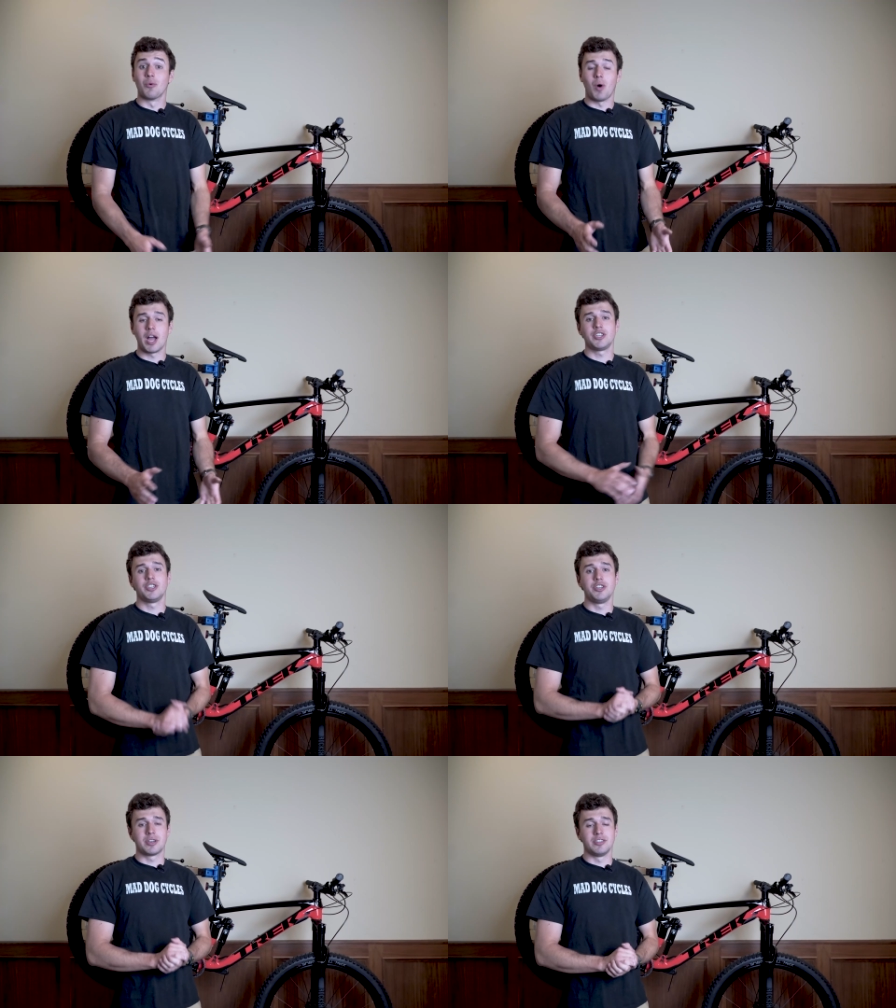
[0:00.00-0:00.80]
So why
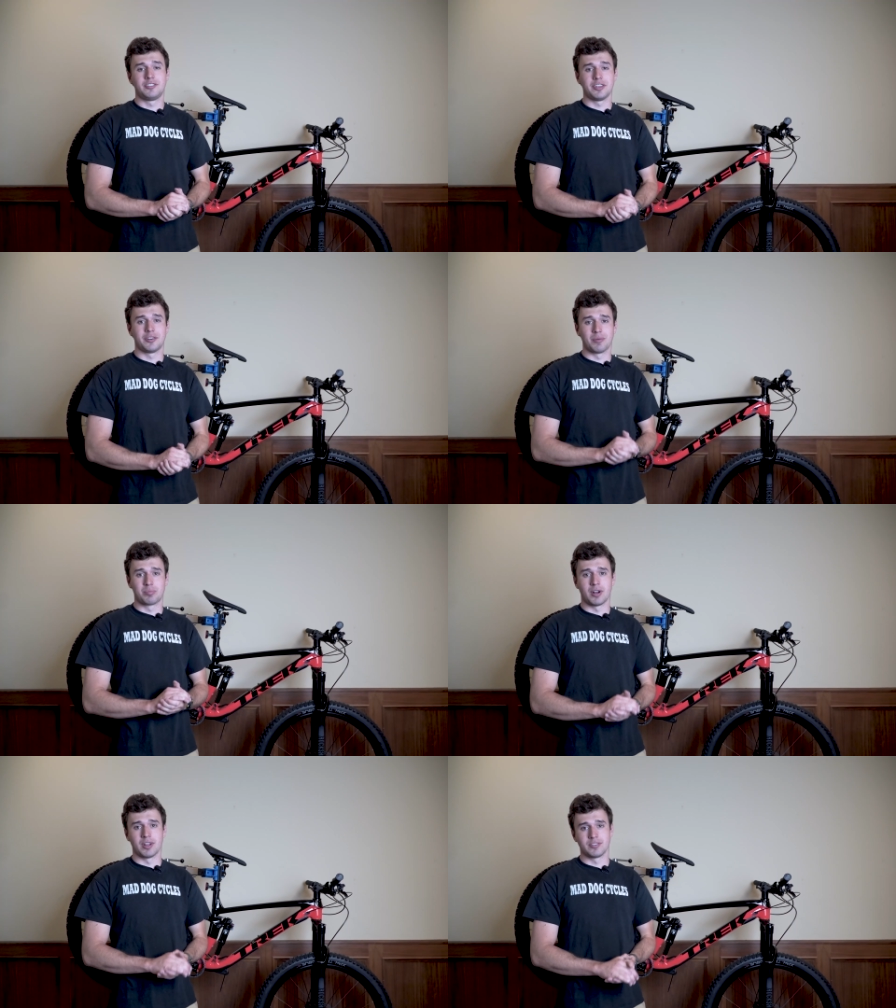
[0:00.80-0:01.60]
should you consider a
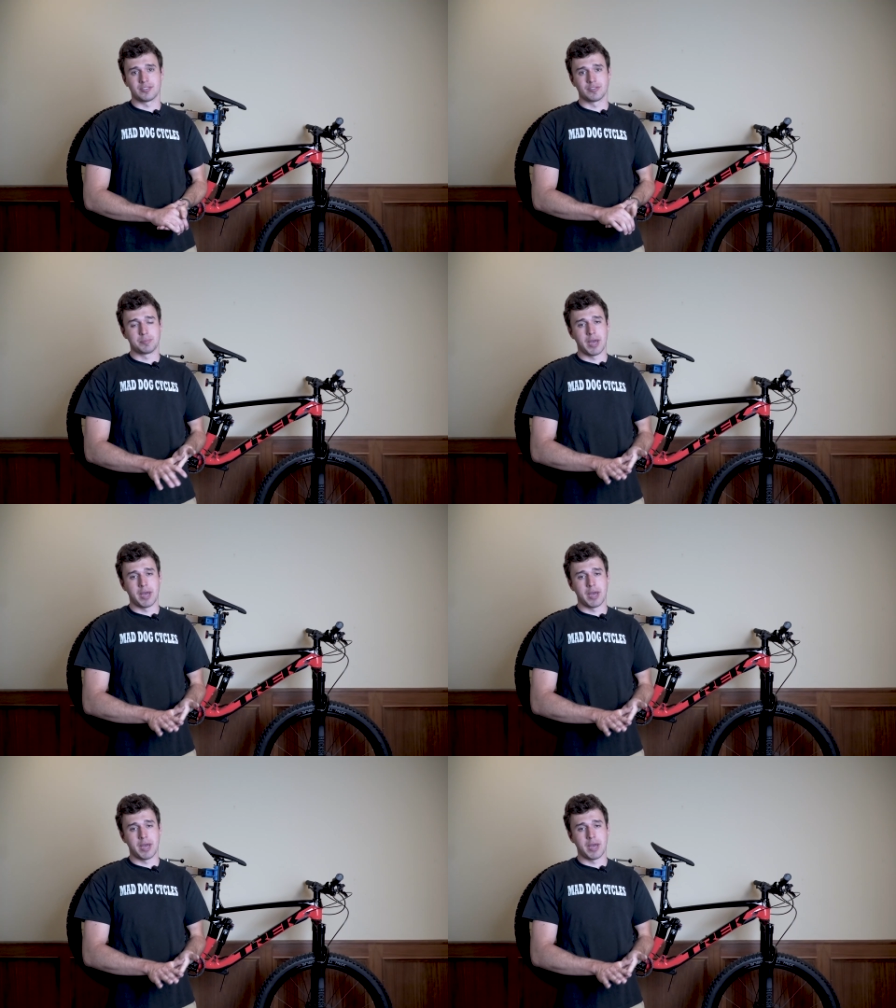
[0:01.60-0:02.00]
bronze service